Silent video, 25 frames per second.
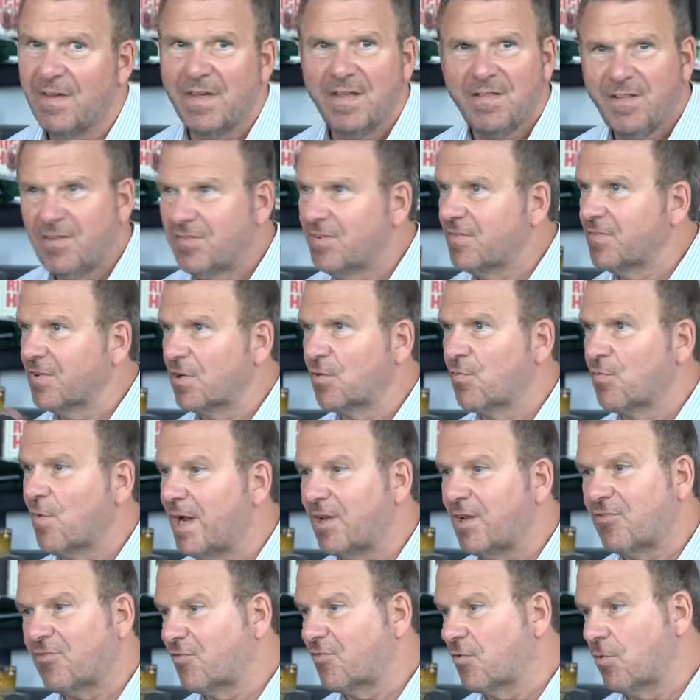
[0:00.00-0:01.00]
This is a
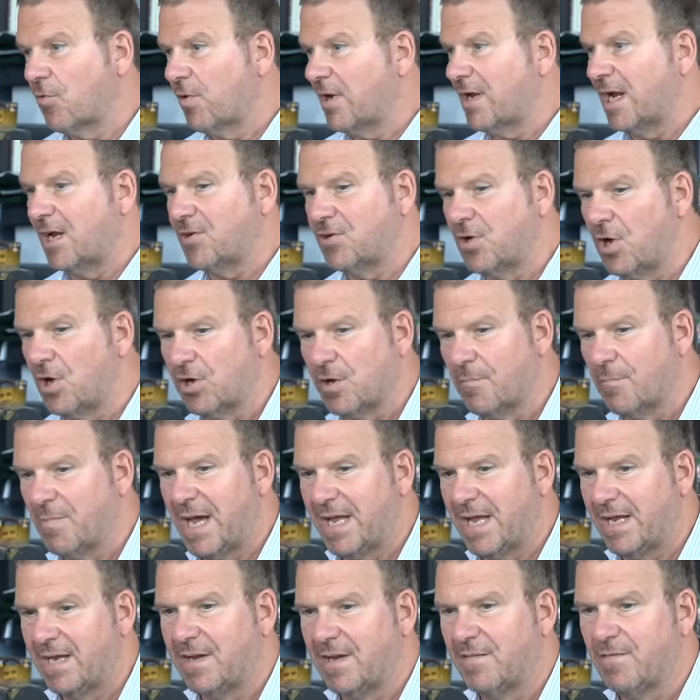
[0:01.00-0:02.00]
great story, and I talk
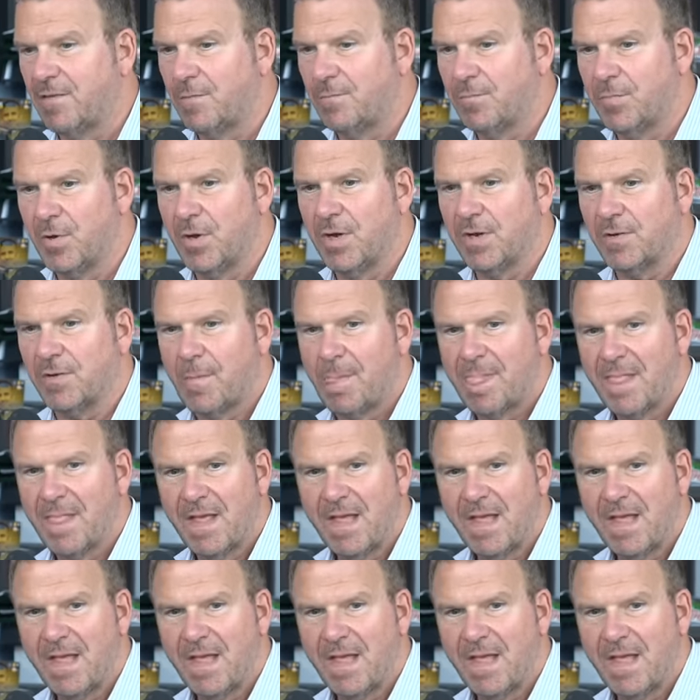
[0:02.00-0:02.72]
about it in the book.